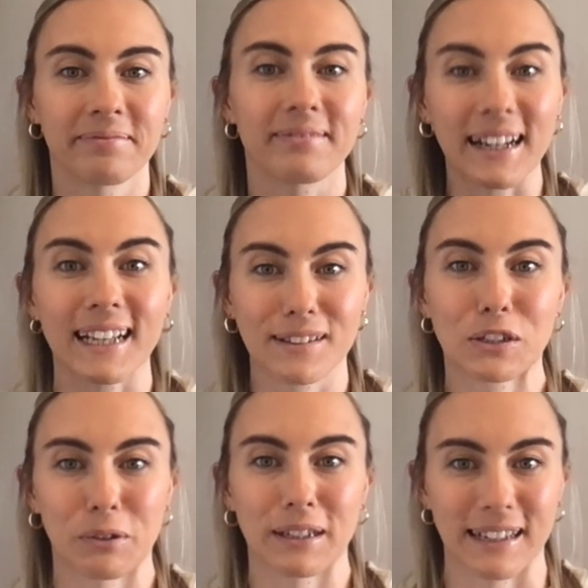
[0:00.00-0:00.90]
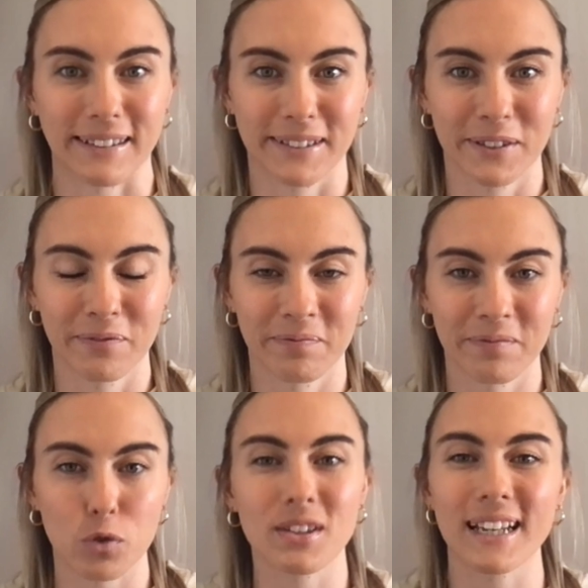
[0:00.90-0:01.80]
That gets to exist.
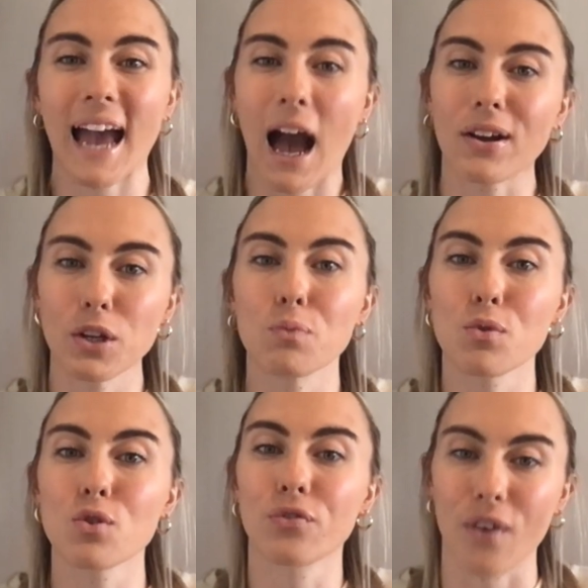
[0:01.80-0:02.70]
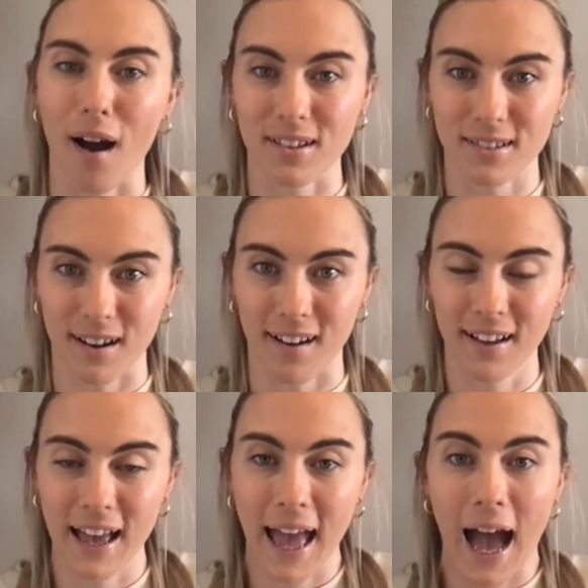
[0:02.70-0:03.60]
So it's like, how can you move faster?
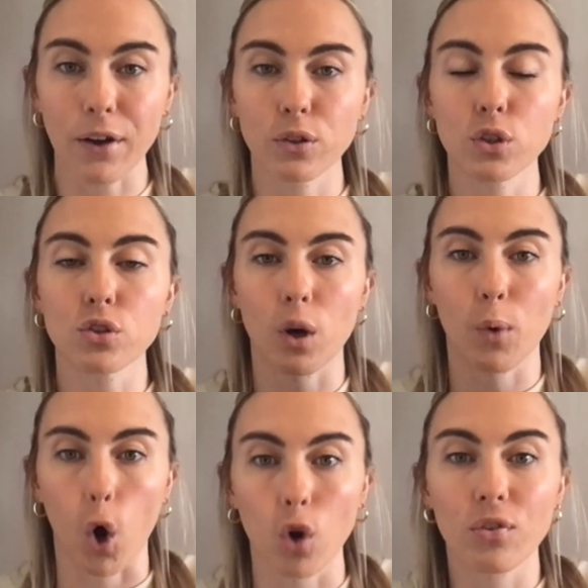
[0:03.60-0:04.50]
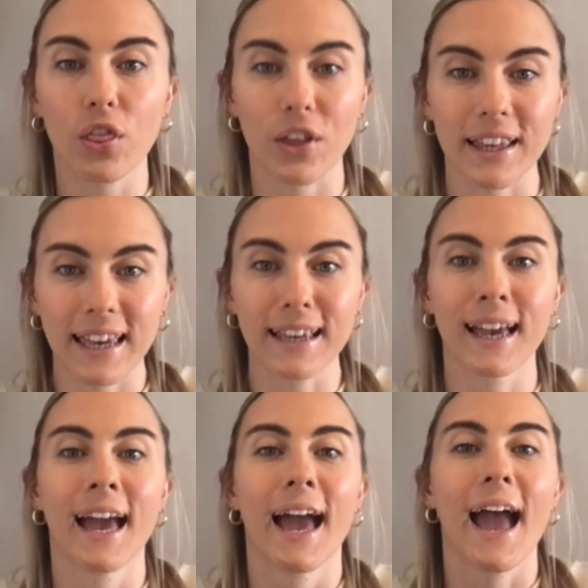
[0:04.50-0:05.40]
How can you stop overthinking
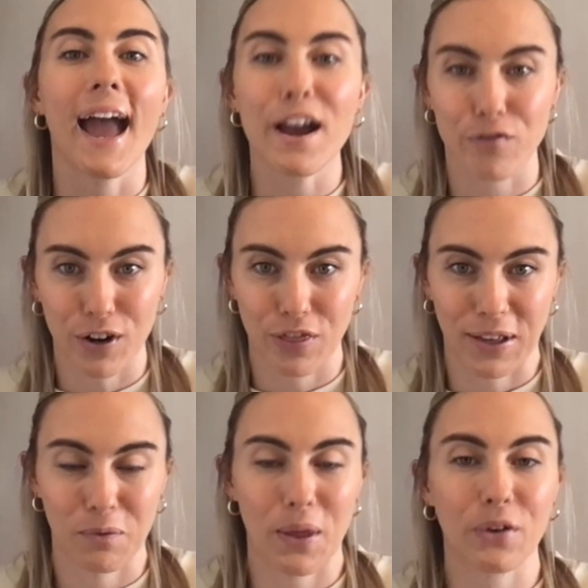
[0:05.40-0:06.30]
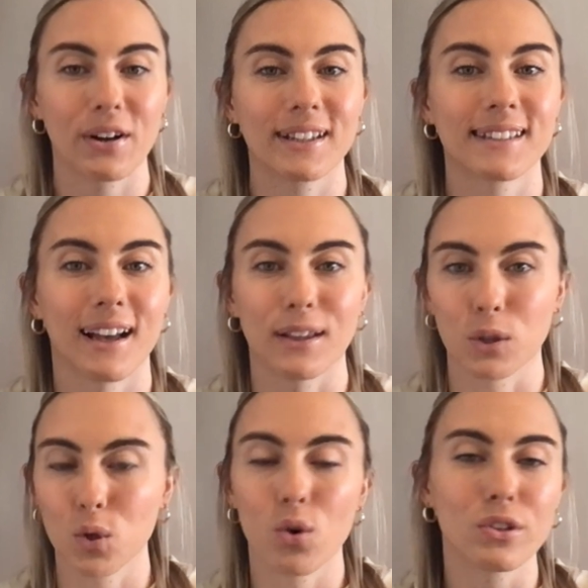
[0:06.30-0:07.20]
everything, whether it's a
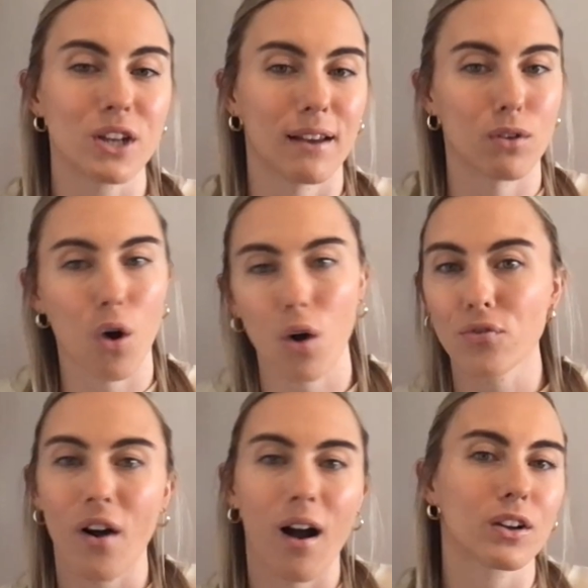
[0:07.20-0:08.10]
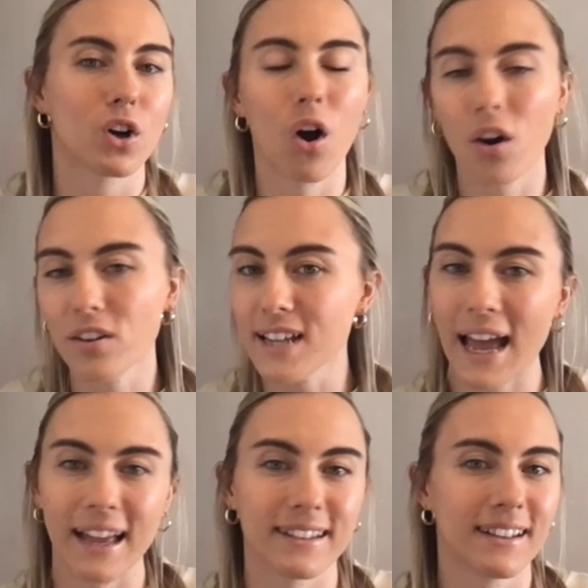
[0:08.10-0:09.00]
launch, an offer,
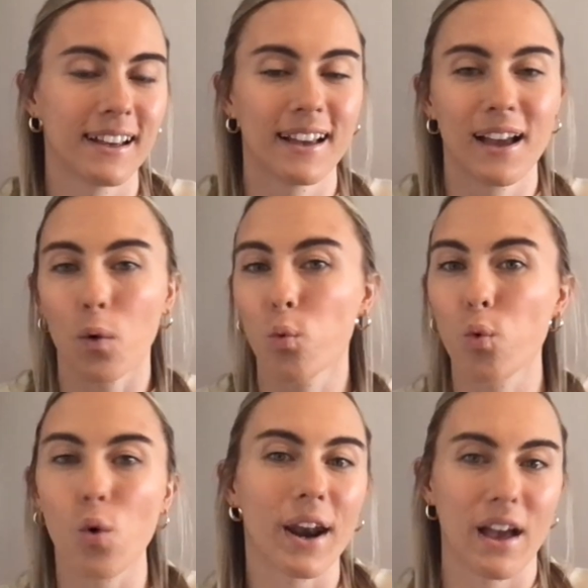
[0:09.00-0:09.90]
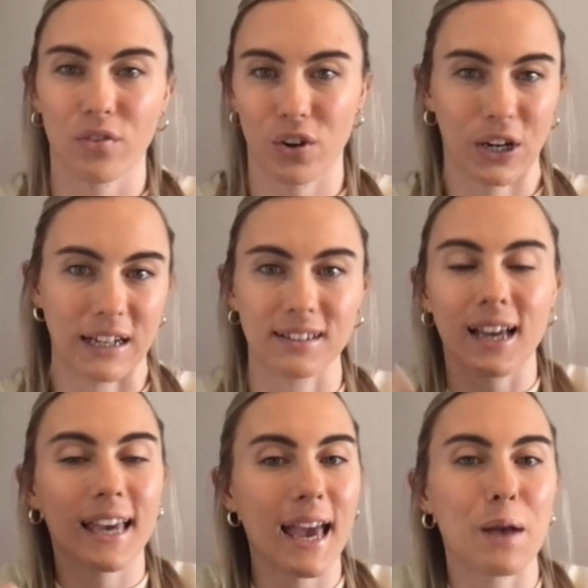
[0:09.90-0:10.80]
content, whatever it is, a
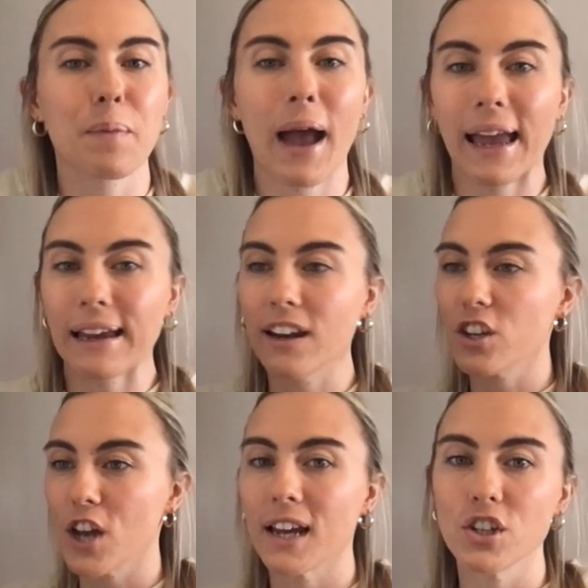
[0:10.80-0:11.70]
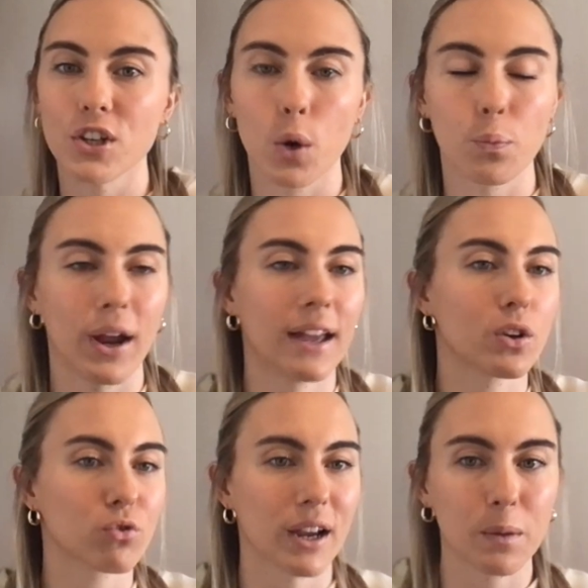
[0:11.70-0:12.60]
campaign, changing your brand,
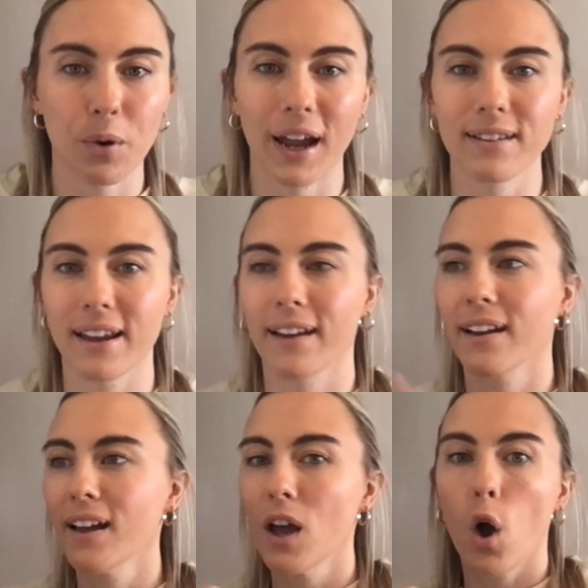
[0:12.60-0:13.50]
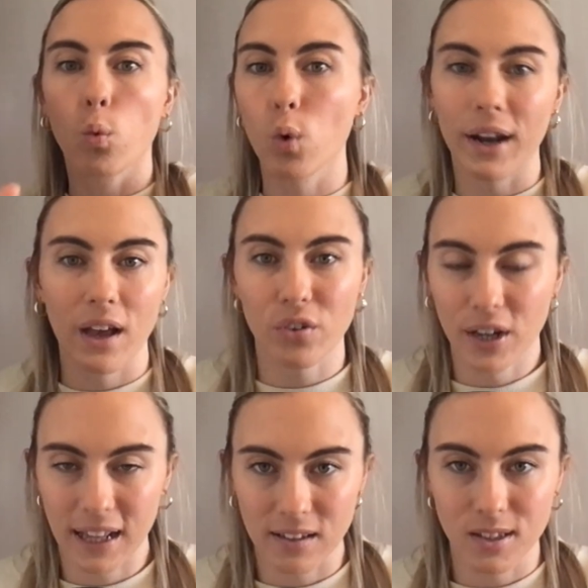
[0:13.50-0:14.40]
rebranding, whatever
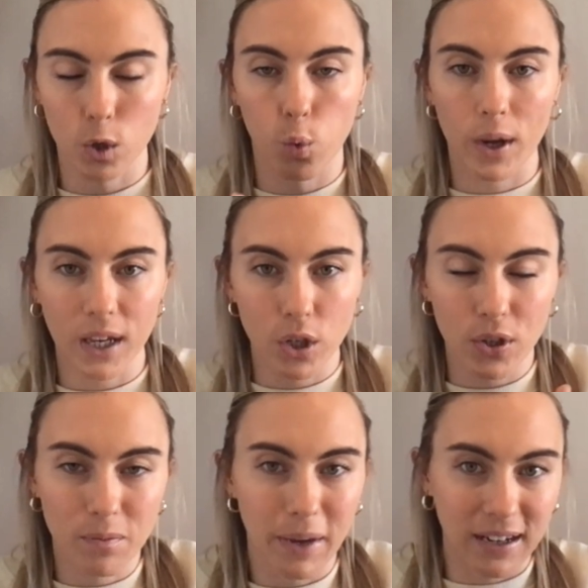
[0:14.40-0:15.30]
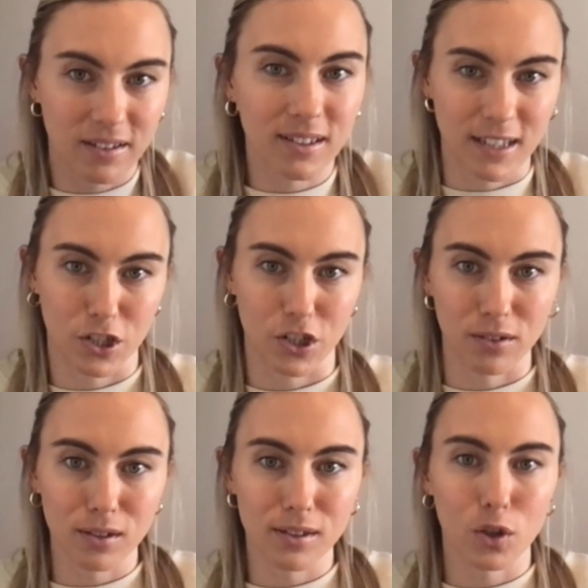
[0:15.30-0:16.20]
it is, the quicker you can make
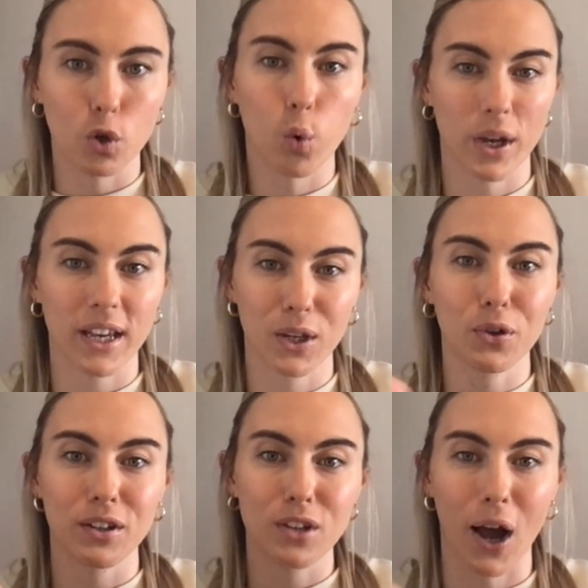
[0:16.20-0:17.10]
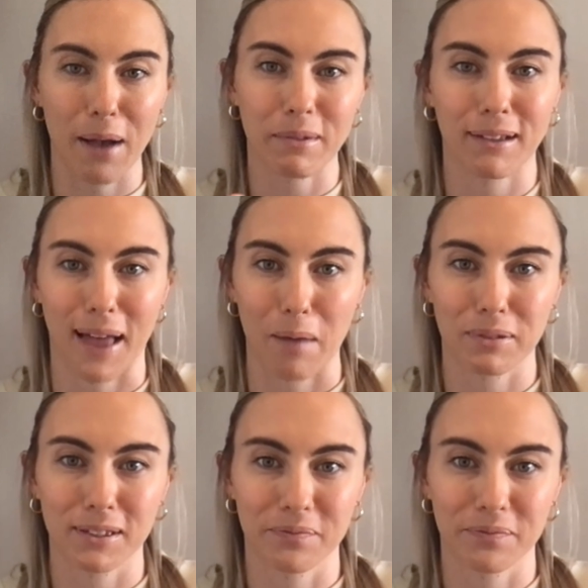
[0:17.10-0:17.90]
decisions, the quicker you're going to time collapse